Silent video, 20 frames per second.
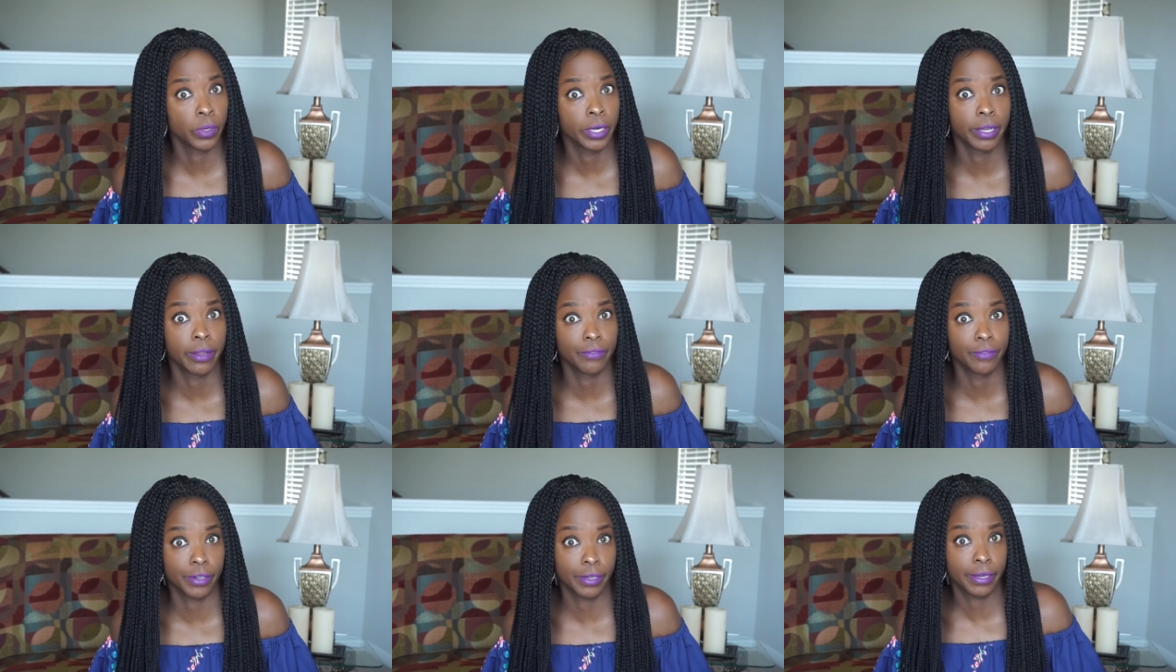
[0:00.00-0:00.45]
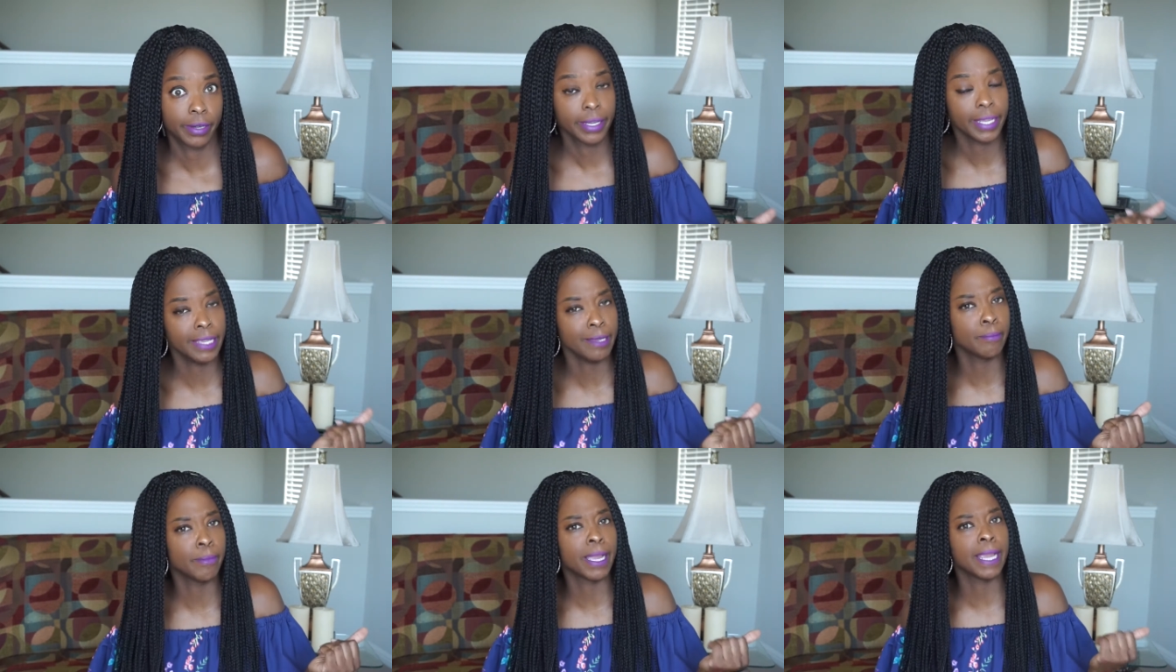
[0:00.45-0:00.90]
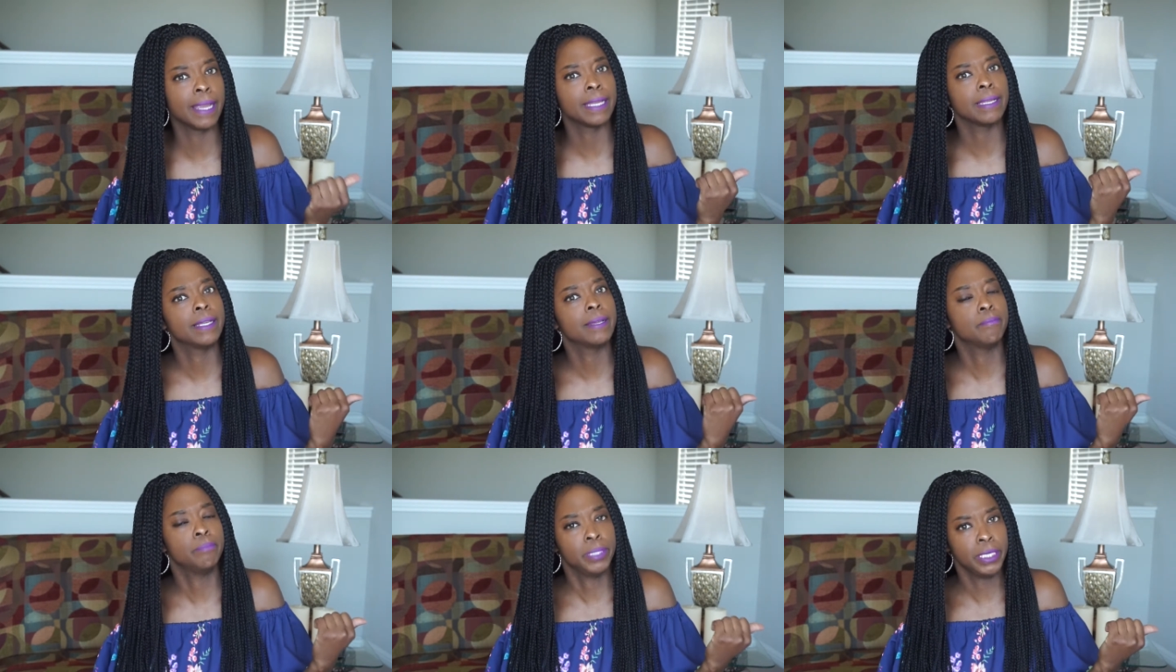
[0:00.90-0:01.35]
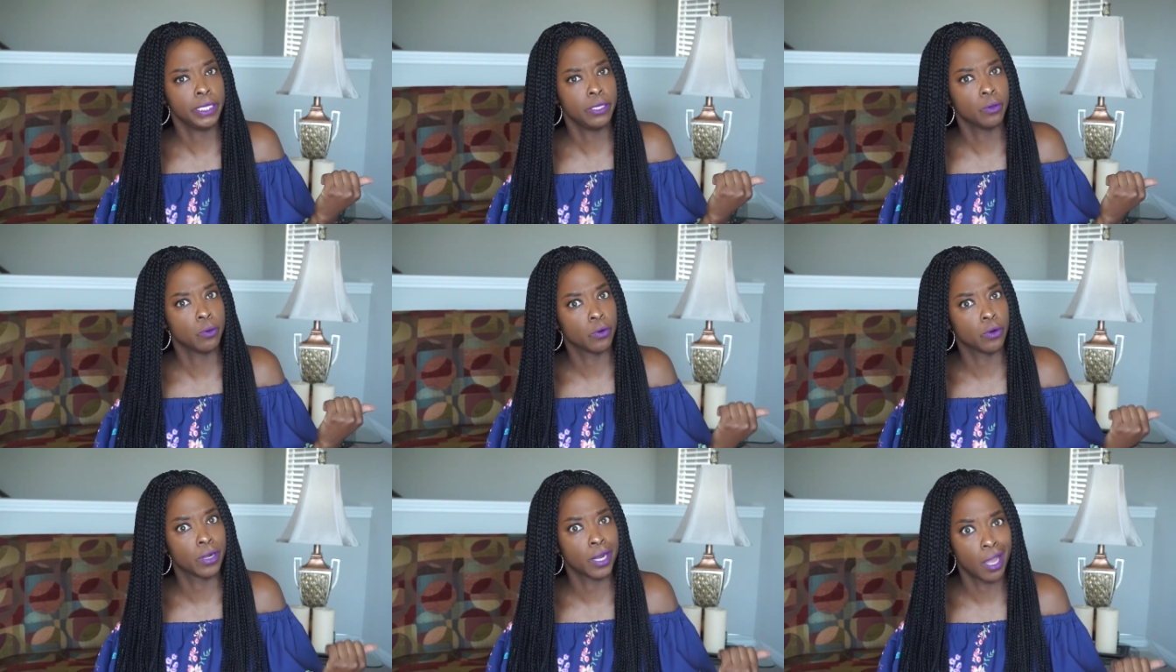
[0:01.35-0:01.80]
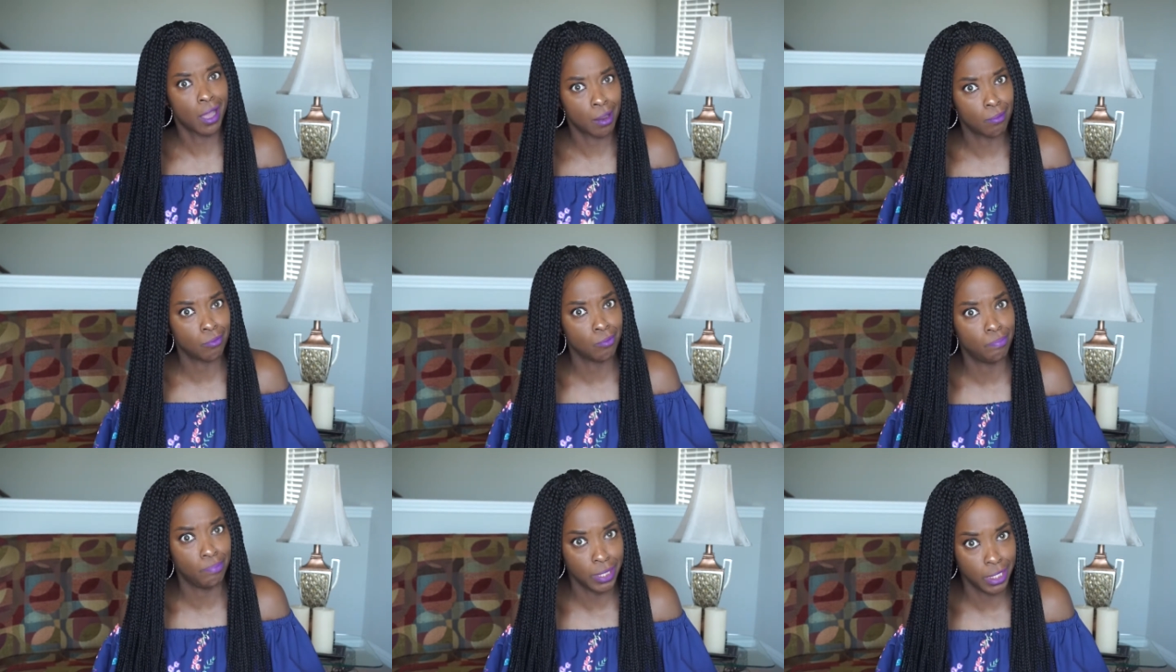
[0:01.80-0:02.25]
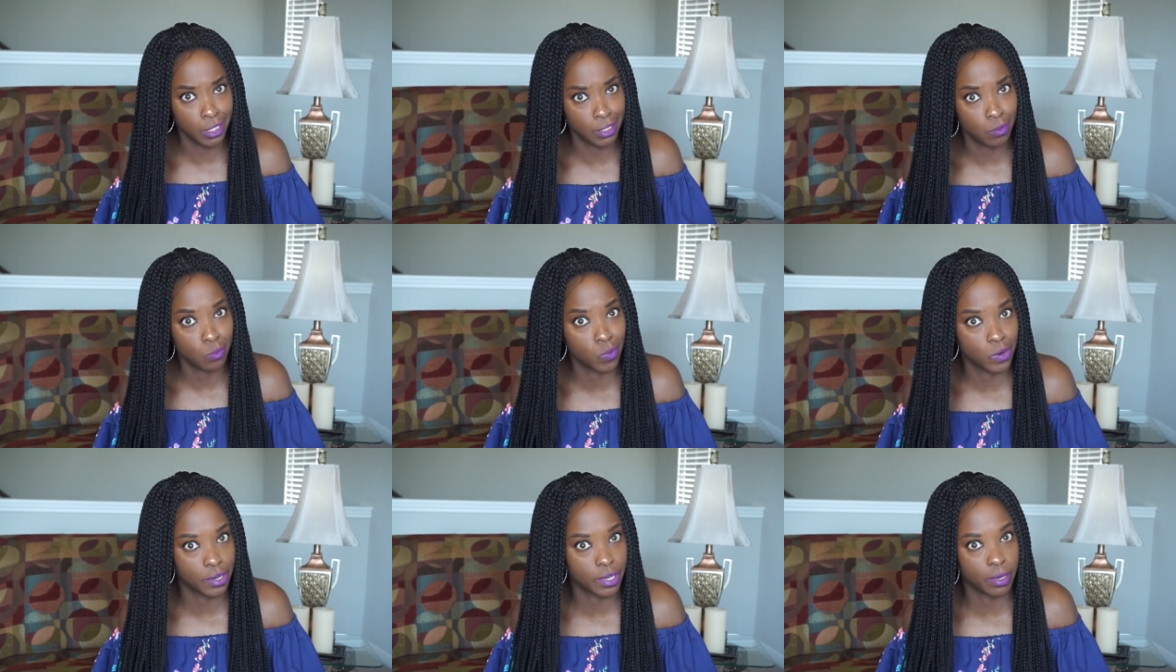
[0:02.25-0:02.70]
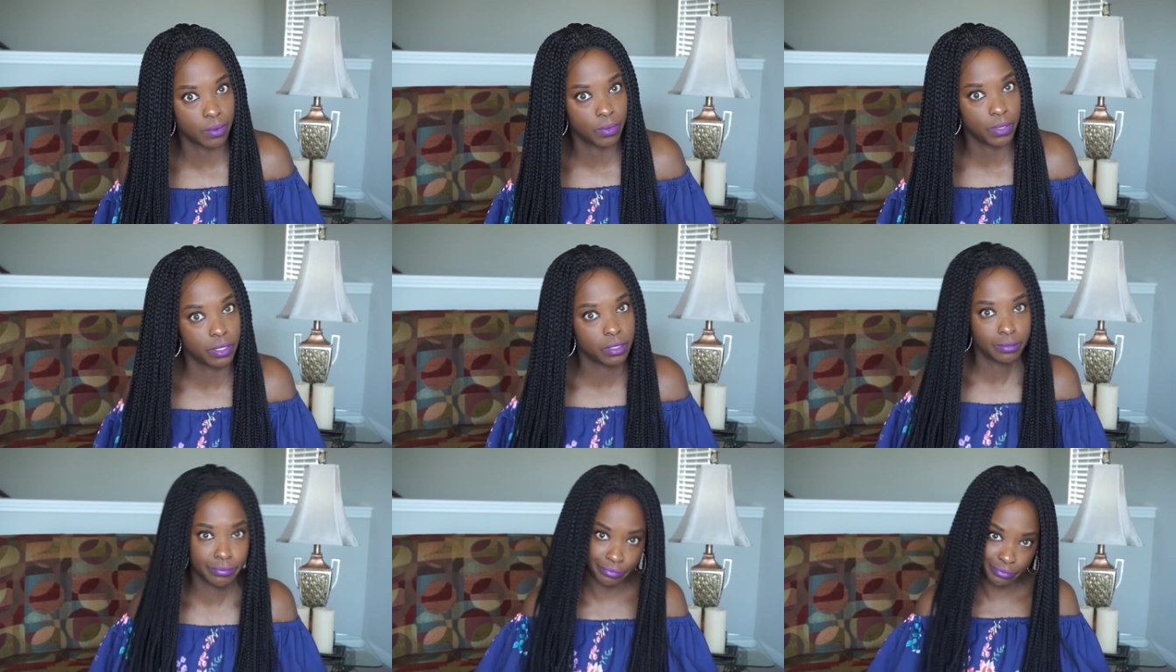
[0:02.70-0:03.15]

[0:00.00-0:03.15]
whatever you might be or not be working with.